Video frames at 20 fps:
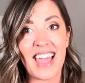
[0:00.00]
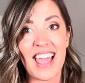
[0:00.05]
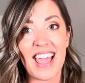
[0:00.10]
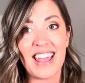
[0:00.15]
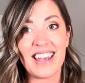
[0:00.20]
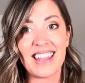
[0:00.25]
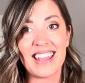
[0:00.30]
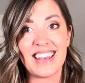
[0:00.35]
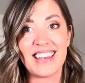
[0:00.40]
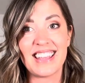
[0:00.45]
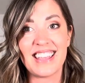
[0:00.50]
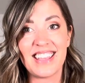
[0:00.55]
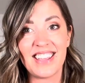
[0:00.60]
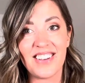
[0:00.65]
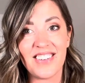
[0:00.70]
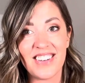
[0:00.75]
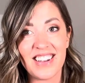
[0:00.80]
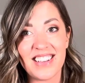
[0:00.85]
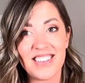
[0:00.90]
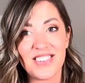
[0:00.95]
And in
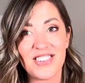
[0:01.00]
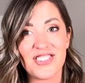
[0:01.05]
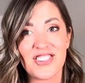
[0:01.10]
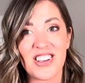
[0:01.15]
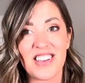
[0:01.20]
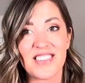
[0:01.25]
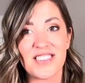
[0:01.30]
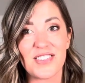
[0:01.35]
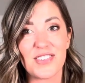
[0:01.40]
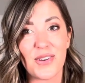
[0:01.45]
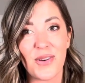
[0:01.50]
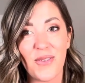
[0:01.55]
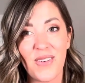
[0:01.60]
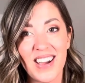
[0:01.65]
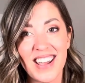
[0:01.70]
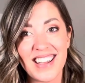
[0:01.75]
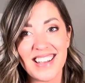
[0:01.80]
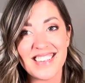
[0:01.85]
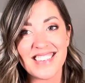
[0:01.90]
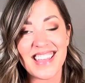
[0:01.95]
here is just
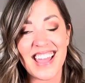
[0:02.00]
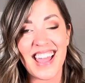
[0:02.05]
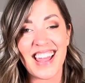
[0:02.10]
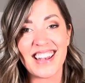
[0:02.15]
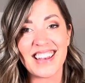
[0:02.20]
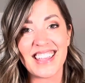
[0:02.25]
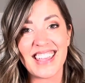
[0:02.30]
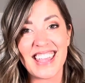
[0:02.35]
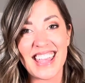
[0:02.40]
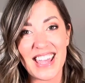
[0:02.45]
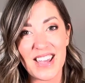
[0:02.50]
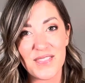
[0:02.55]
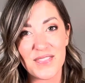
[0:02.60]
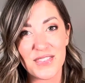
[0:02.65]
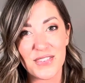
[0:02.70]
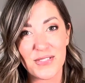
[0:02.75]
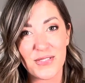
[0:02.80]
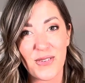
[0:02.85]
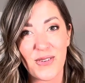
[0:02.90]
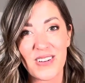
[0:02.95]
toys and
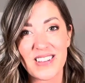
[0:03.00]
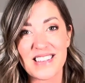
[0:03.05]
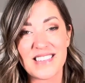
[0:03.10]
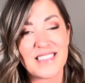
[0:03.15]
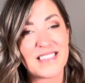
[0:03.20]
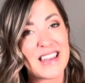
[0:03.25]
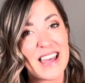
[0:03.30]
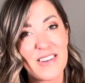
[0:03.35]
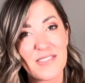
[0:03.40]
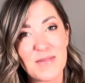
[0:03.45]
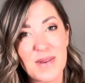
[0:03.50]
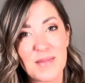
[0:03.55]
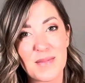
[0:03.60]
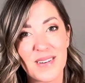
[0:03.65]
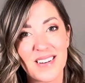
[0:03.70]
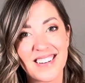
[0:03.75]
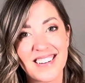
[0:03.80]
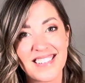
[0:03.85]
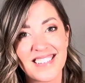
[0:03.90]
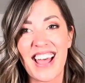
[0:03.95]
gifts for the staff
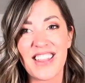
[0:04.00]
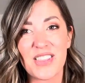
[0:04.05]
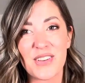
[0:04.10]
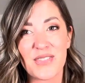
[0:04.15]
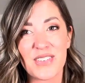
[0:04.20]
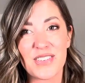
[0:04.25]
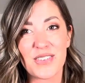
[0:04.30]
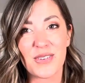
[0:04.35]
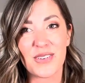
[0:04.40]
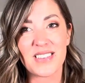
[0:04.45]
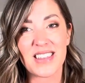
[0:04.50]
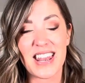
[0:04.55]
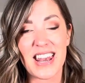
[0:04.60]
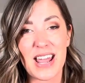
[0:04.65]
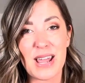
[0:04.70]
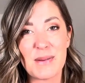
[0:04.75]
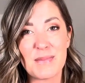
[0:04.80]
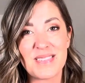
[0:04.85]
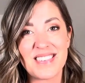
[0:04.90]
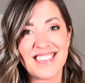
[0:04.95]
members at the resort that
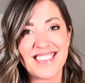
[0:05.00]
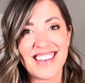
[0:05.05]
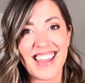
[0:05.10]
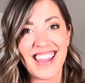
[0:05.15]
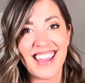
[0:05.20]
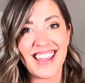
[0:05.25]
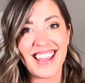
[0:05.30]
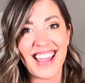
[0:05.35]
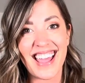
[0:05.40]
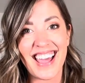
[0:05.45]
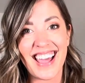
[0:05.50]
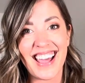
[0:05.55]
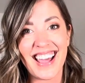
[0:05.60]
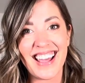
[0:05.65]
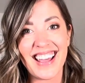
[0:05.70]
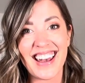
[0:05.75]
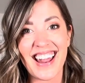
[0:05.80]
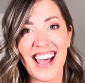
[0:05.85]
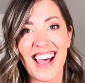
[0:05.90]
I am staying at.